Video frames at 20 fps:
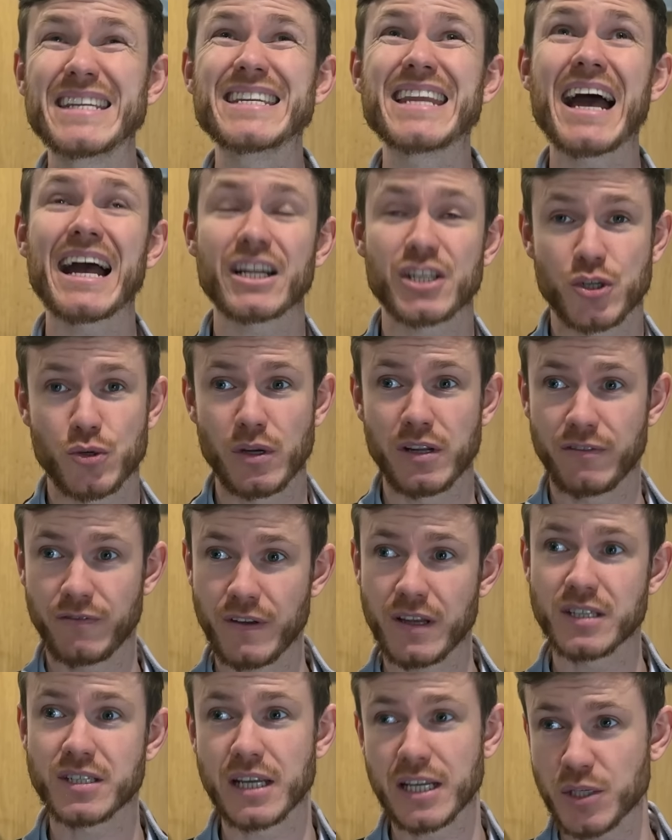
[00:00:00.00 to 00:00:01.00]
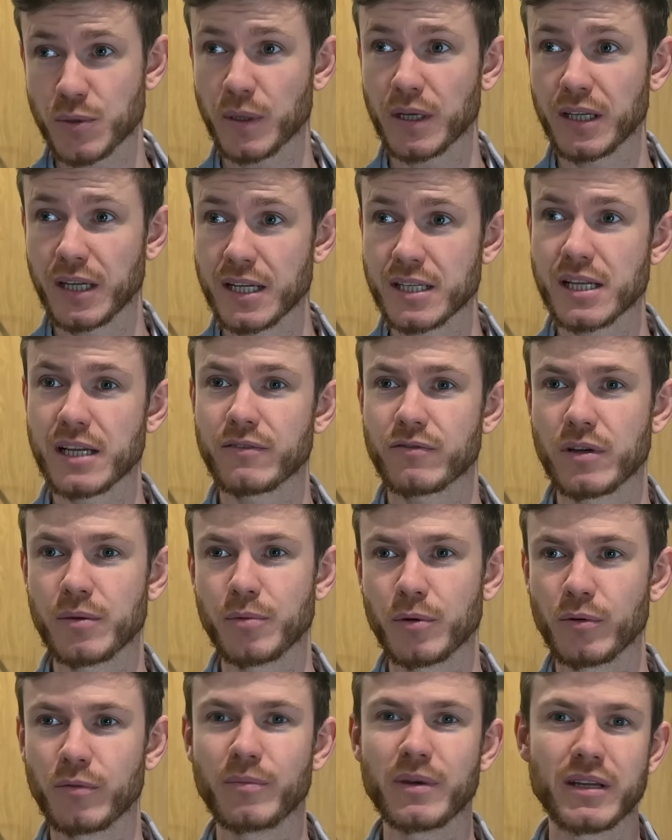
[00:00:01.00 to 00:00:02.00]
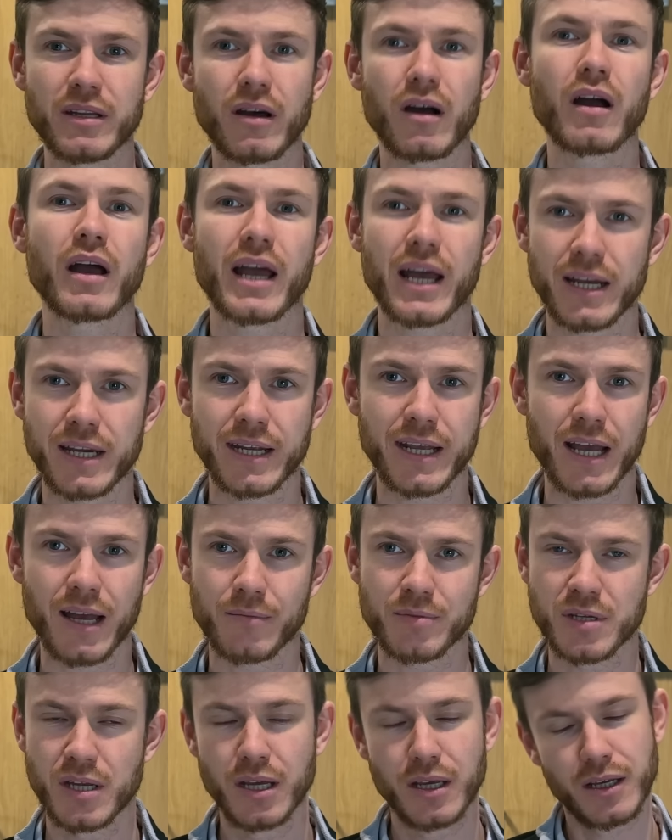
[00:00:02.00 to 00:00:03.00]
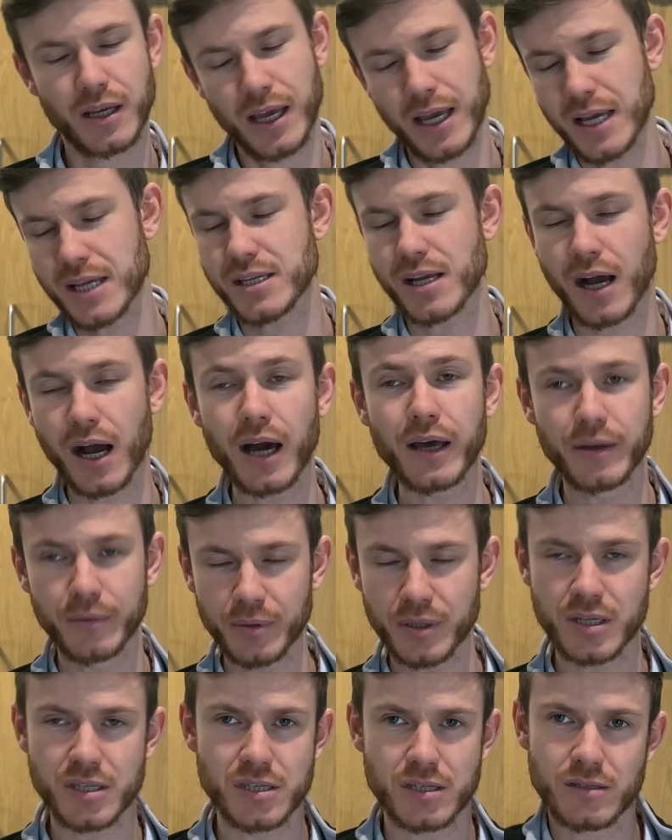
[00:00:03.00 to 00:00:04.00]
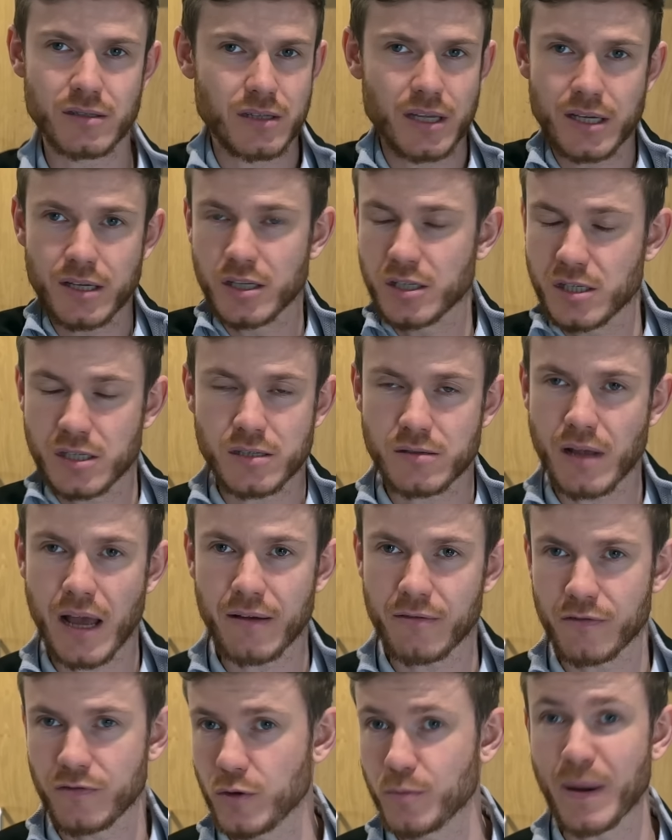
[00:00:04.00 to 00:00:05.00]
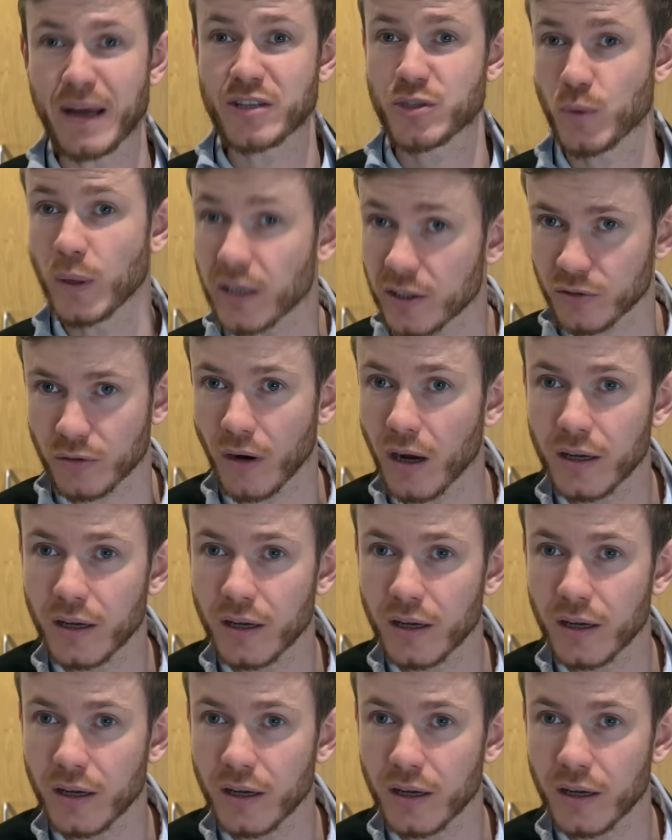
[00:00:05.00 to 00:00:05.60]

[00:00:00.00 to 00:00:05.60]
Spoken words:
it naturally fits their swing and their delivery, but with mid and high handicaps, it's harder because they could just have a few bad swings, right?